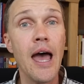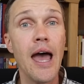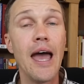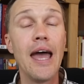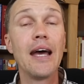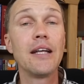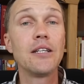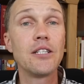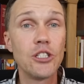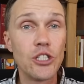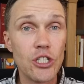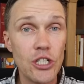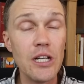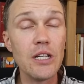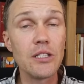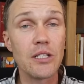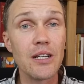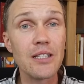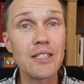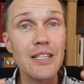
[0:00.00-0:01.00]
And
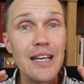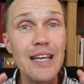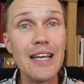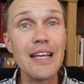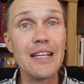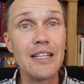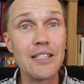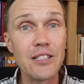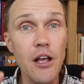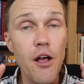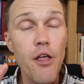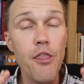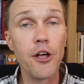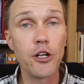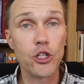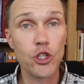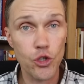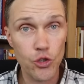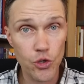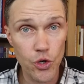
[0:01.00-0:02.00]
Jesus is
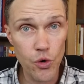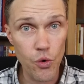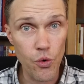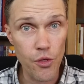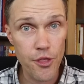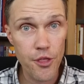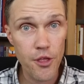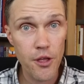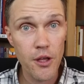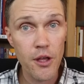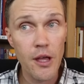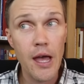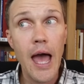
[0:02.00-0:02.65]
the truth.